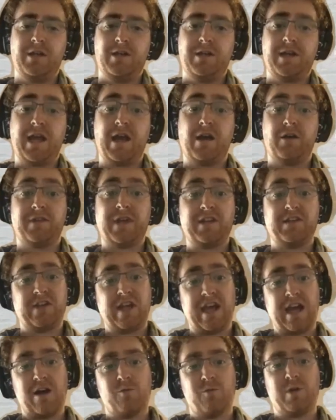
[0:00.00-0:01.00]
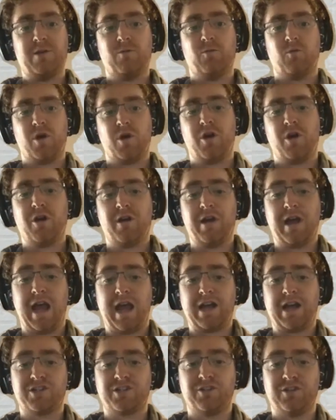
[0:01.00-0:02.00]
Now, that's how we were
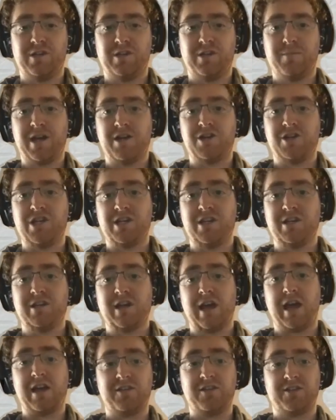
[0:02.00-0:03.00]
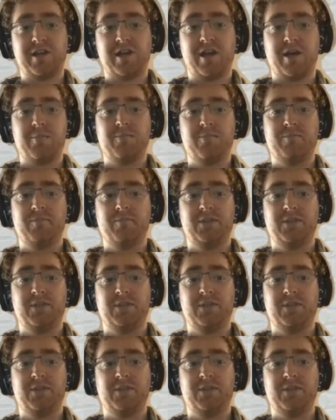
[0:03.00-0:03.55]
actually managing ACM.